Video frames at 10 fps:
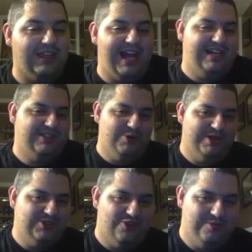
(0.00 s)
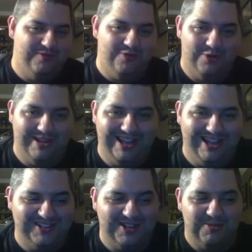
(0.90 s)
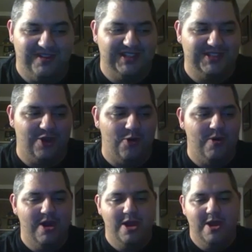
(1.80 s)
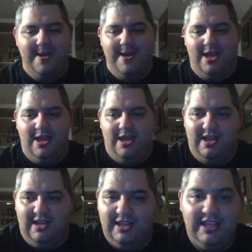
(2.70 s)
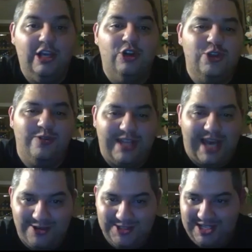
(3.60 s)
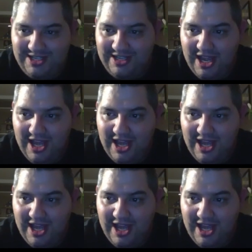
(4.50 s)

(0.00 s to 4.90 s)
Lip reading: last quick story before we get into the movie. So, in the year 2000,